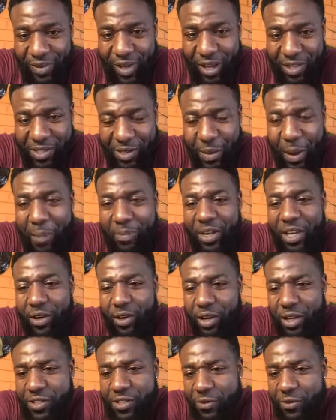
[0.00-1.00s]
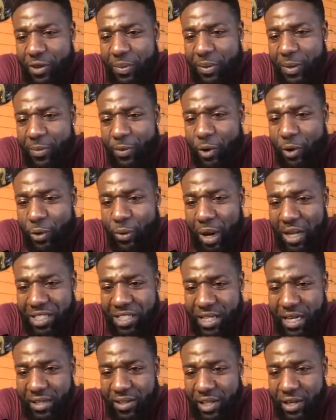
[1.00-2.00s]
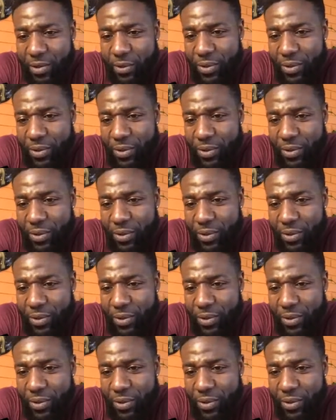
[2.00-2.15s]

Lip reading: Awesome. I'm curious for the people who are watching out there.